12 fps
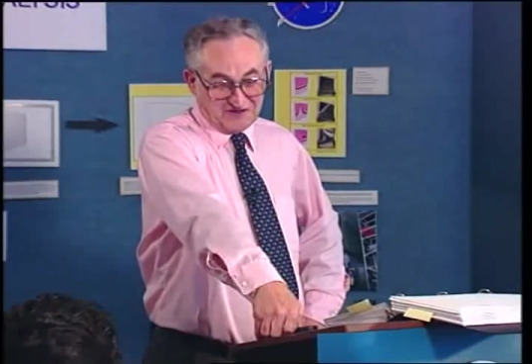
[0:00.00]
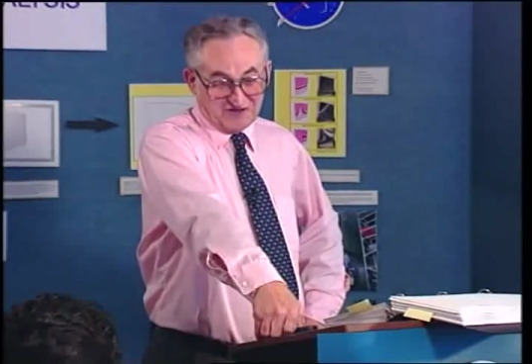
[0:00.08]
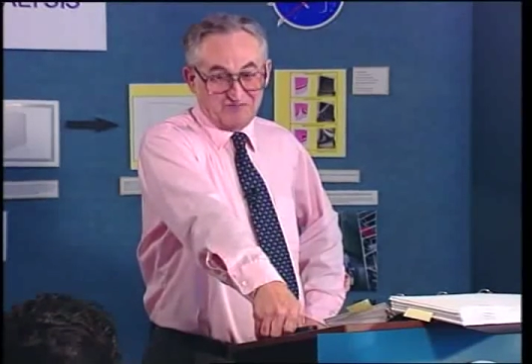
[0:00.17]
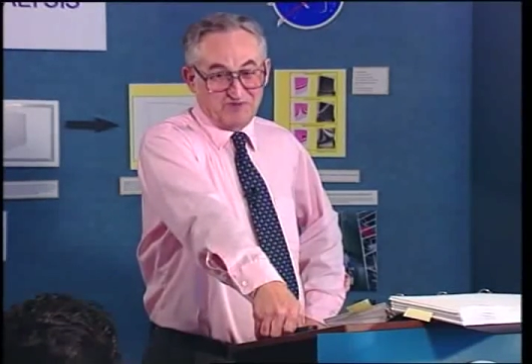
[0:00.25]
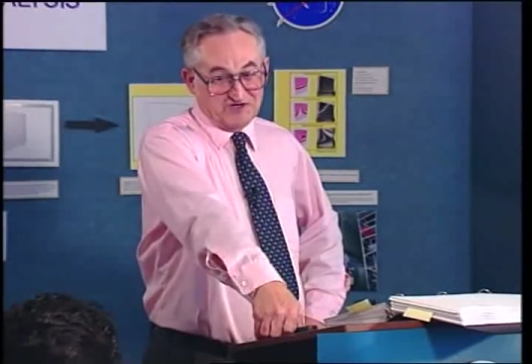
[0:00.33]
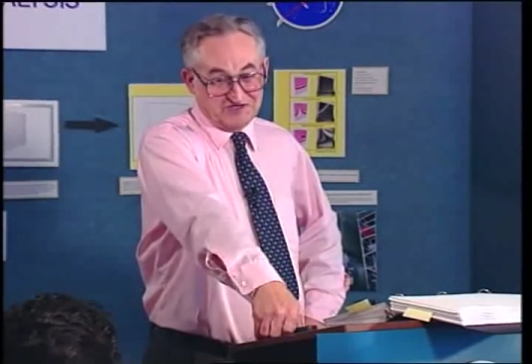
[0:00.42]

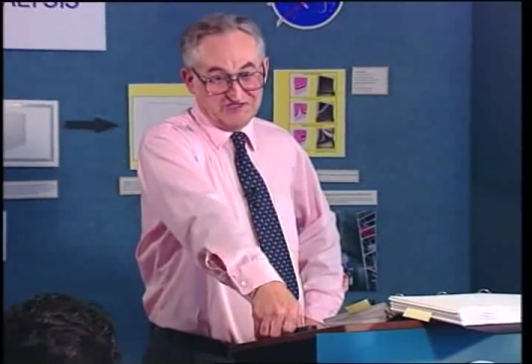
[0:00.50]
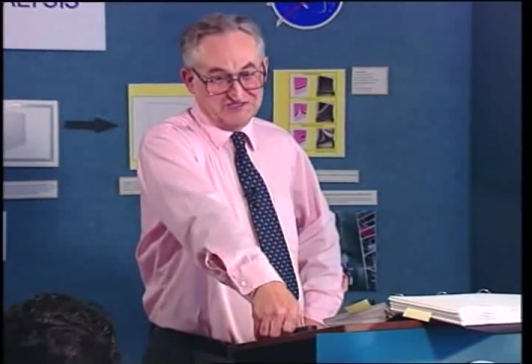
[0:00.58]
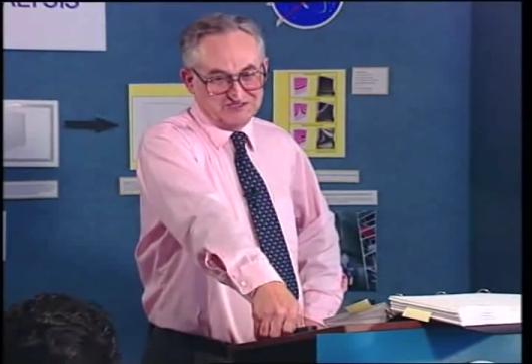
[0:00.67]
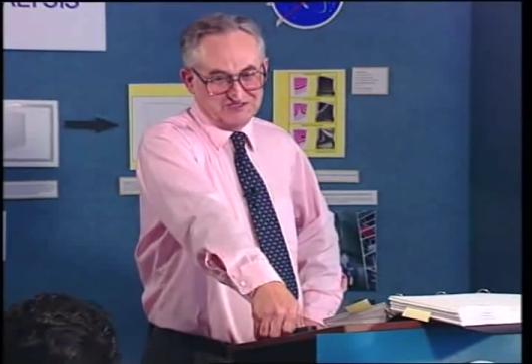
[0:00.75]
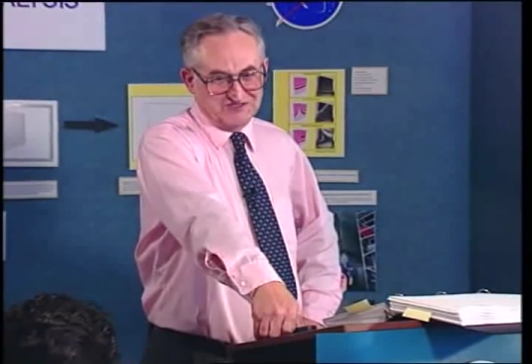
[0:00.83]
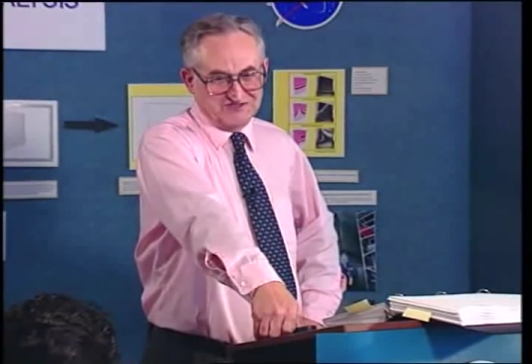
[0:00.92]

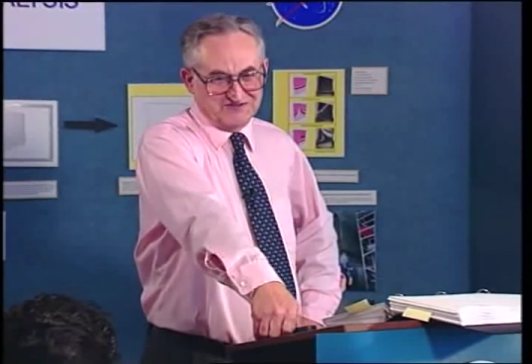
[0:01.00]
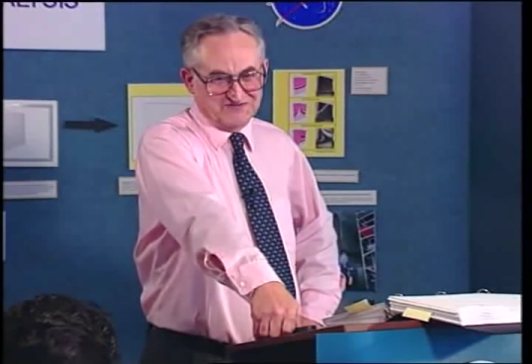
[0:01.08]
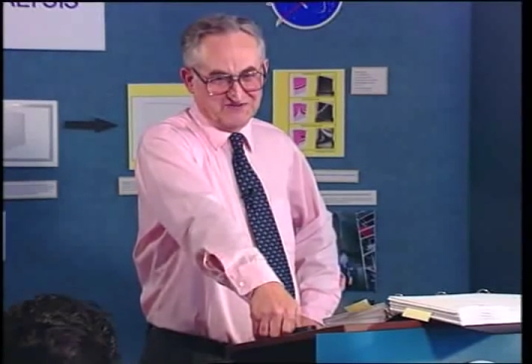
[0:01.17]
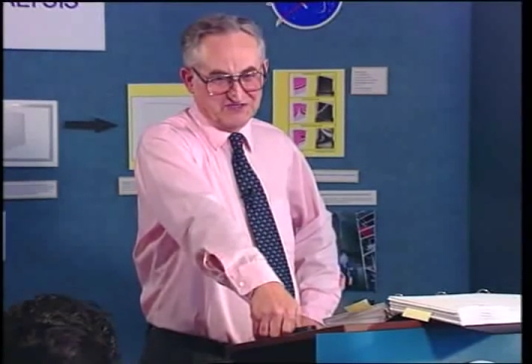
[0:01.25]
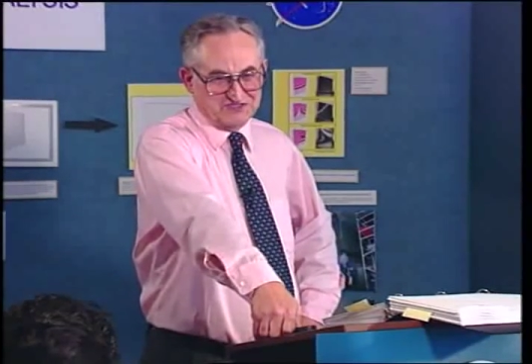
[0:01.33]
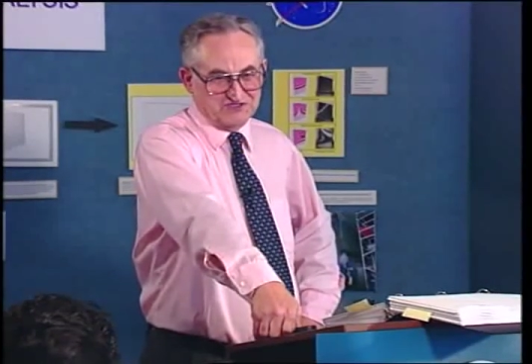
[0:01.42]
airplanes.
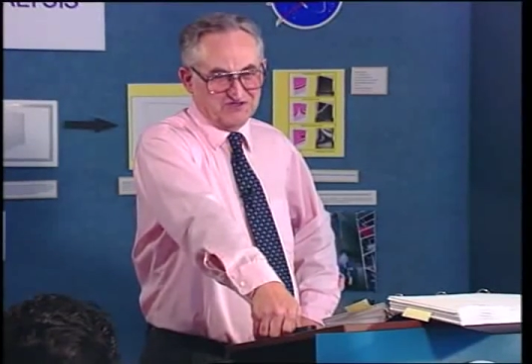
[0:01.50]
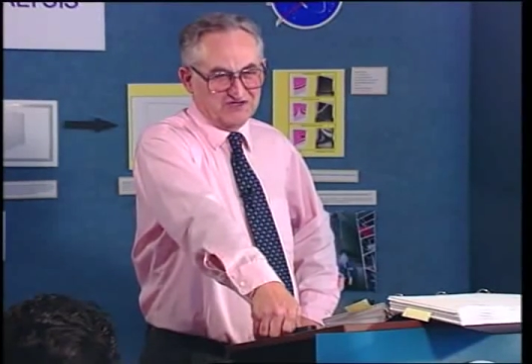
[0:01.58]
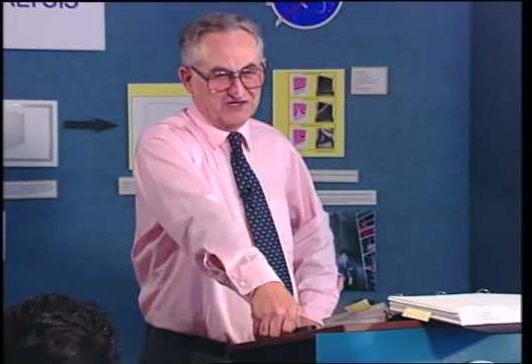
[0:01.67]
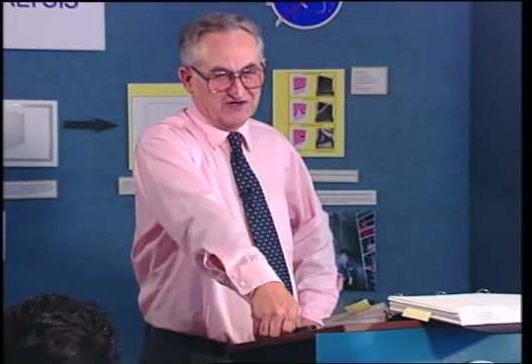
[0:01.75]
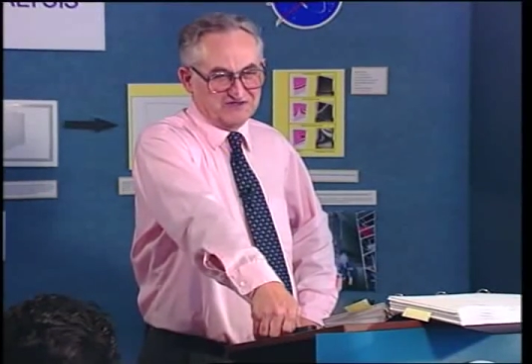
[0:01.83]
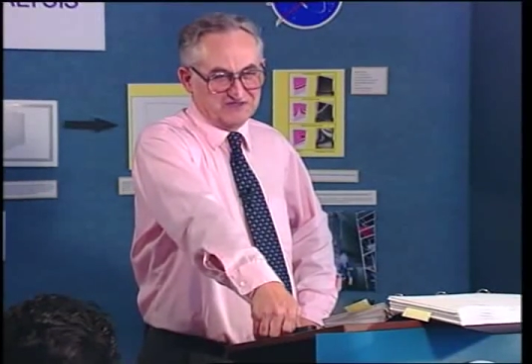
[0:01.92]
They still
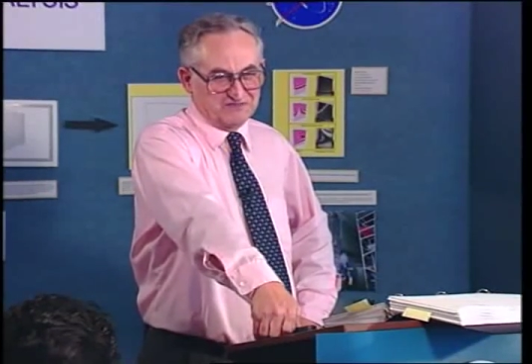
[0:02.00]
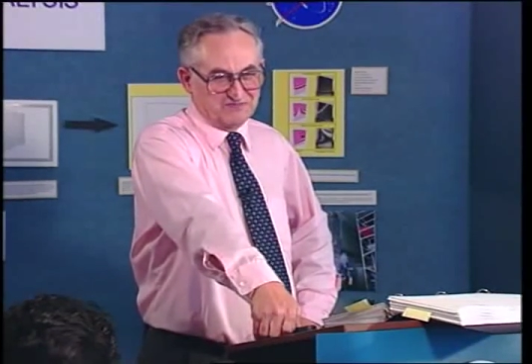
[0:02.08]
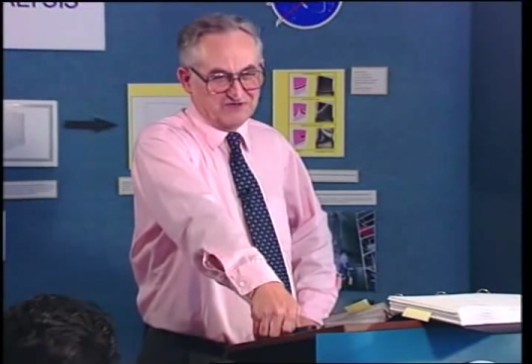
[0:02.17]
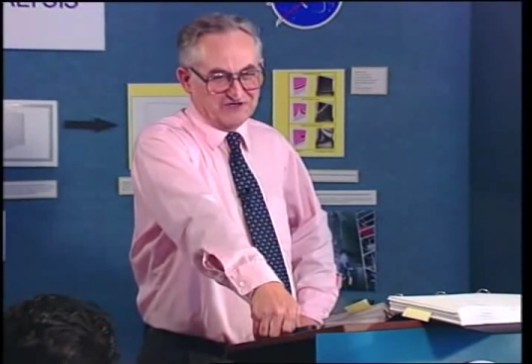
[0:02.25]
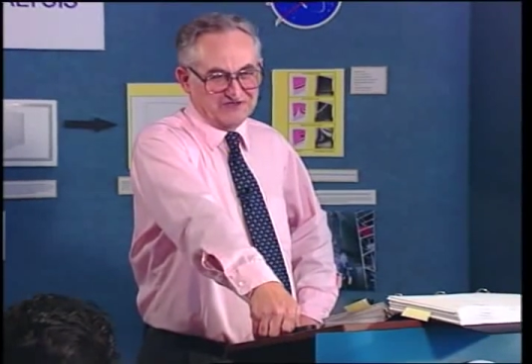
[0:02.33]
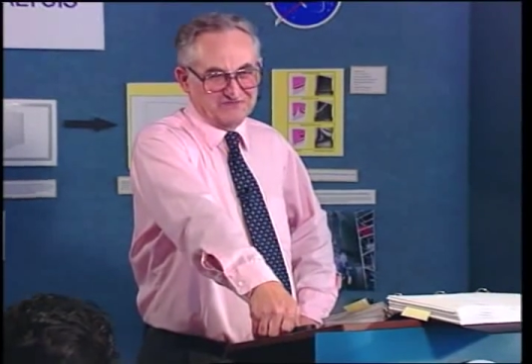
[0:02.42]
allow
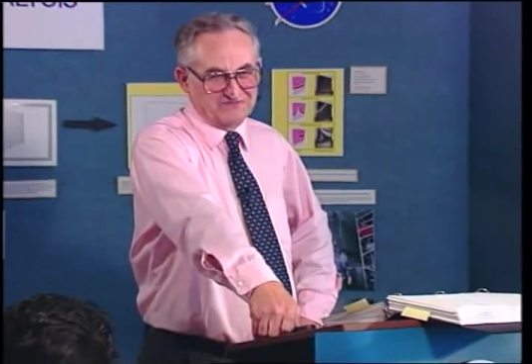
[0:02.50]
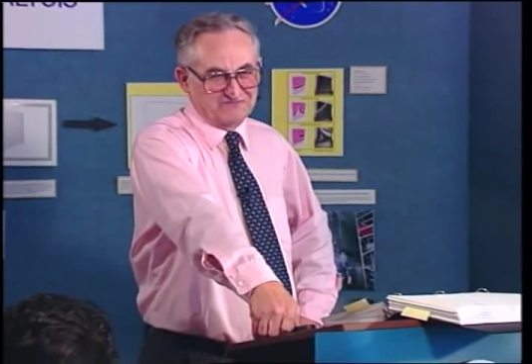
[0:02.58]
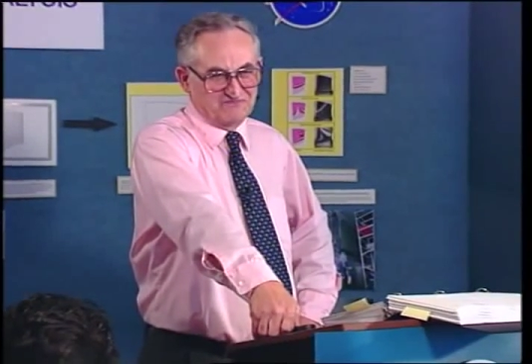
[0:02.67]
dimpling.